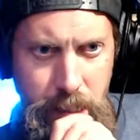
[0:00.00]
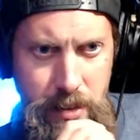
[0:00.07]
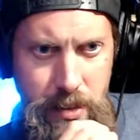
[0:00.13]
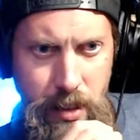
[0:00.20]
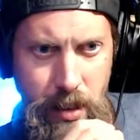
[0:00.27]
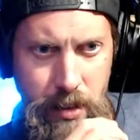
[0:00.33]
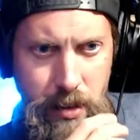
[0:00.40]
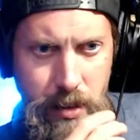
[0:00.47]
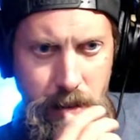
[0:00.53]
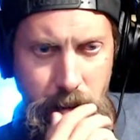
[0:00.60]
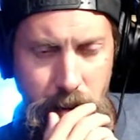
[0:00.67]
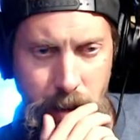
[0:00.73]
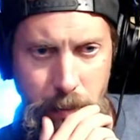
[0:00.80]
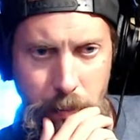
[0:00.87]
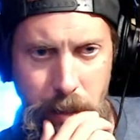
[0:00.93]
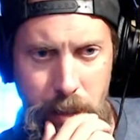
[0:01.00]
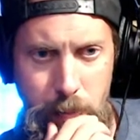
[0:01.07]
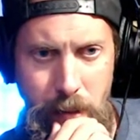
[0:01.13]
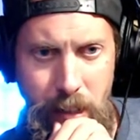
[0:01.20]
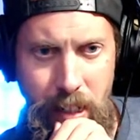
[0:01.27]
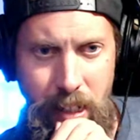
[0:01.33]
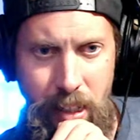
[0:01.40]
I just talked to Target,
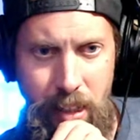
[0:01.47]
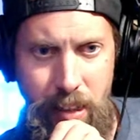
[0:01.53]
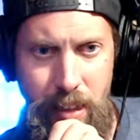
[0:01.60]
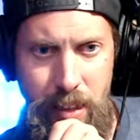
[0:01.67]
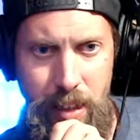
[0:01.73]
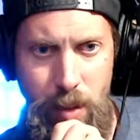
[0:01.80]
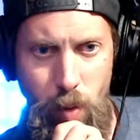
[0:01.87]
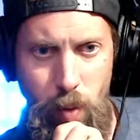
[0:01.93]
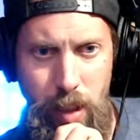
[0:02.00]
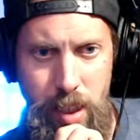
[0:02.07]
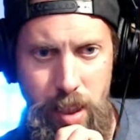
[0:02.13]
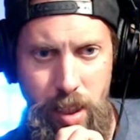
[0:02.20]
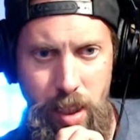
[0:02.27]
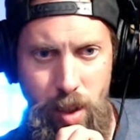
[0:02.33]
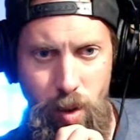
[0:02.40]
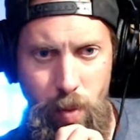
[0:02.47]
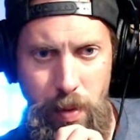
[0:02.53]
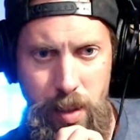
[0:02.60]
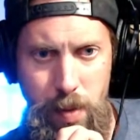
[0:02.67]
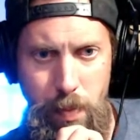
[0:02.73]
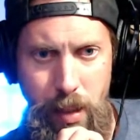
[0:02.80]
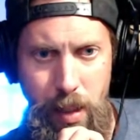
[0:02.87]
Best Buy. I think the way to
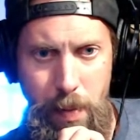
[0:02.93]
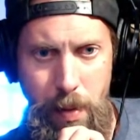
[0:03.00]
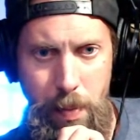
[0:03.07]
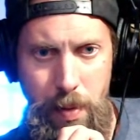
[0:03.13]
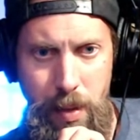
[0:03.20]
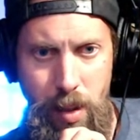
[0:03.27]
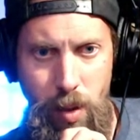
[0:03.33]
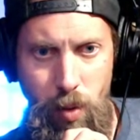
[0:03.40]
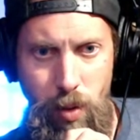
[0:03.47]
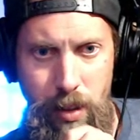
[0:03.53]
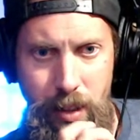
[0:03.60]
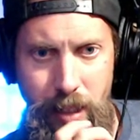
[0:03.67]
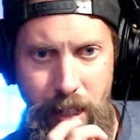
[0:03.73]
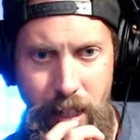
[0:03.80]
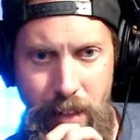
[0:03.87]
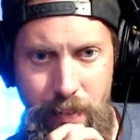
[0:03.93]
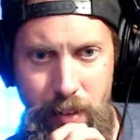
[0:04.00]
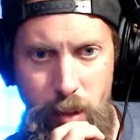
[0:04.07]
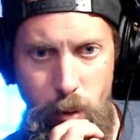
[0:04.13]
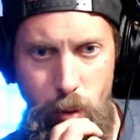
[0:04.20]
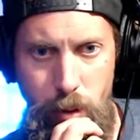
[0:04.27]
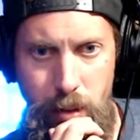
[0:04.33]
go, Best Buy might be going
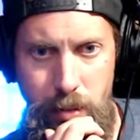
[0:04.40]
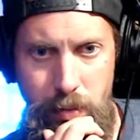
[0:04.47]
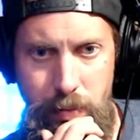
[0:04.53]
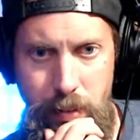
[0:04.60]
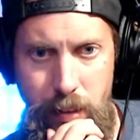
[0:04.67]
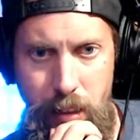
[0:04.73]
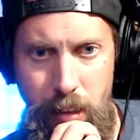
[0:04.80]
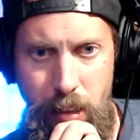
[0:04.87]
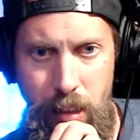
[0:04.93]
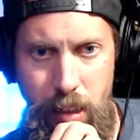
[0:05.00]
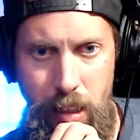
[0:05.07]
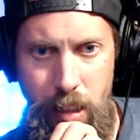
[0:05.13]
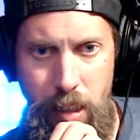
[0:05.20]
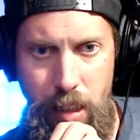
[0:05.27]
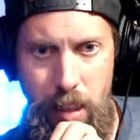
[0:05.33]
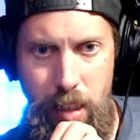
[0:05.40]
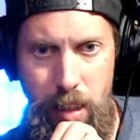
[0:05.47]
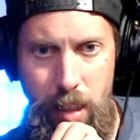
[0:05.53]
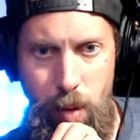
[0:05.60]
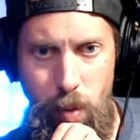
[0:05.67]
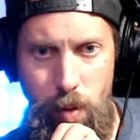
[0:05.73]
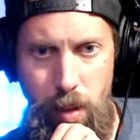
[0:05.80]
live at 12.
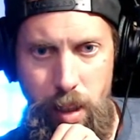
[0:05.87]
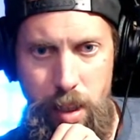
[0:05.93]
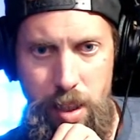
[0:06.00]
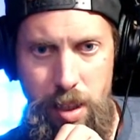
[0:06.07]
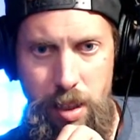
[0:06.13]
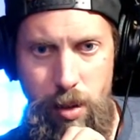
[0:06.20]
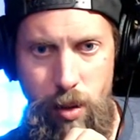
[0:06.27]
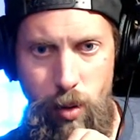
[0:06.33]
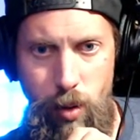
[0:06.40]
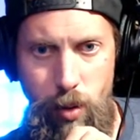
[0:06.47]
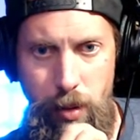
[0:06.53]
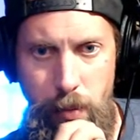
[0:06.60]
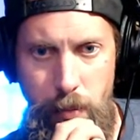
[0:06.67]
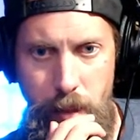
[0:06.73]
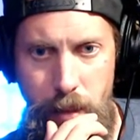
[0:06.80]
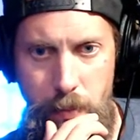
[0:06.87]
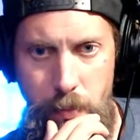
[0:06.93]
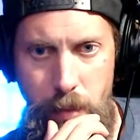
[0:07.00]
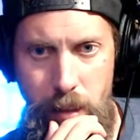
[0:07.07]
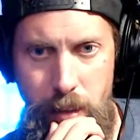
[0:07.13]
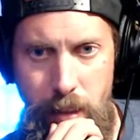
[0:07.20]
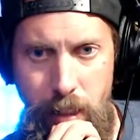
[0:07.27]
That what I just told. That
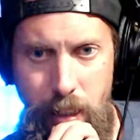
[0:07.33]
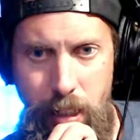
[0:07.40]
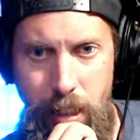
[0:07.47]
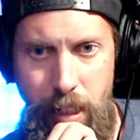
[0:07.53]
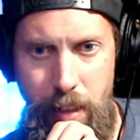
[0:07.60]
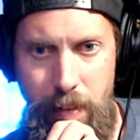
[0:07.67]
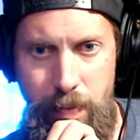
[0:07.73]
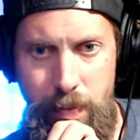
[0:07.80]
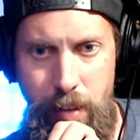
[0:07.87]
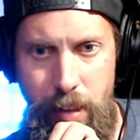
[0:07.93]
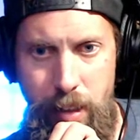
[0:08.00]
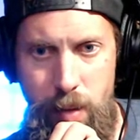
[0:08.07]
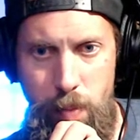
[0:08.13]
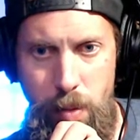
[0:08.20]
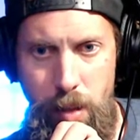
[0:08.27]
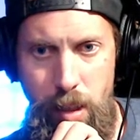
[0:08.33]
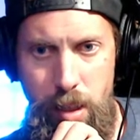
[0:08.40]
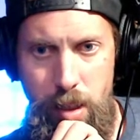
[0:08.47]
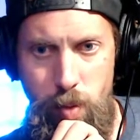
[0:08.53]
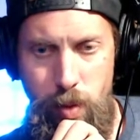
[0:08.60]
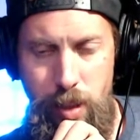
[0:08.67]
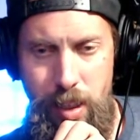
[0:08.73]
mean Monday night for
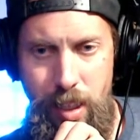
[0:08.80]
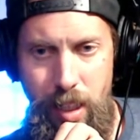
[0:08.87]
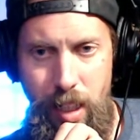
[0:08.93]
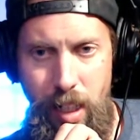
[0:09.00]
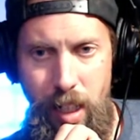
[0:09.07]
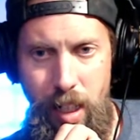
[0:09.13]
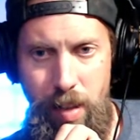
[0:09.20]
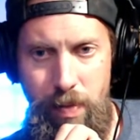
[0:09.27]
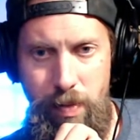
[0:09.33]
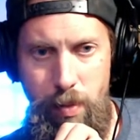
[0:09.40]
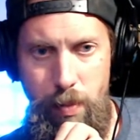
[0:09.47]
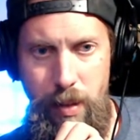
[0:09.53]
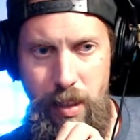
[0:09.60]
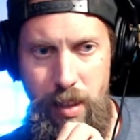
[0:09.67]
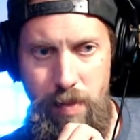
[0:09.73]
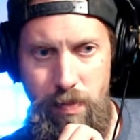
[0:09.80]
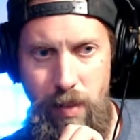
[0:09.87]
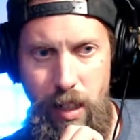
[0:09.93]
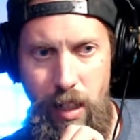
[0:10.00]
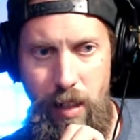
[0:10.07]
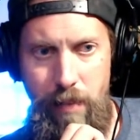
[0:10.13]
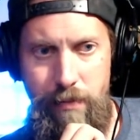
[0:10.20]
Xbox and Wednesday night for
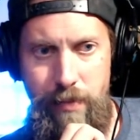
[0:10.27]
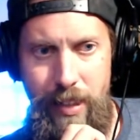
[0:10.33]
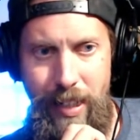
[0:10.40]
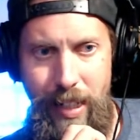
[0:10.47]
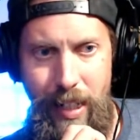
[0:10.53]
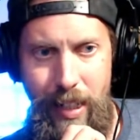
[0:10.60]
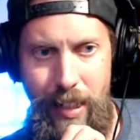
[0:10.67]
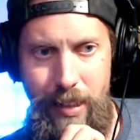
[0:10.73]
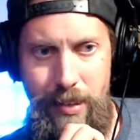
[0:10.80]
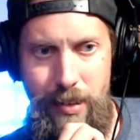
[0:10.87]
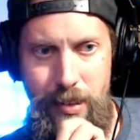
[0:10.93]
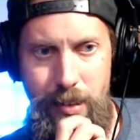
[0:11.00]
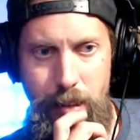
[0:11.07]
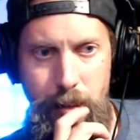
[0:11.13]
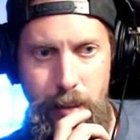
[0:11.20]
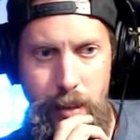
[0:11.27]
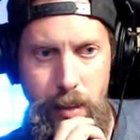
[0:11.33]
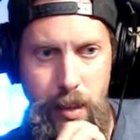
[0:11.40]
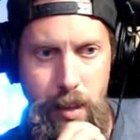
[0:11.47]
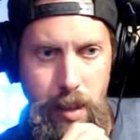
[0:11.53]
PS5. Nice.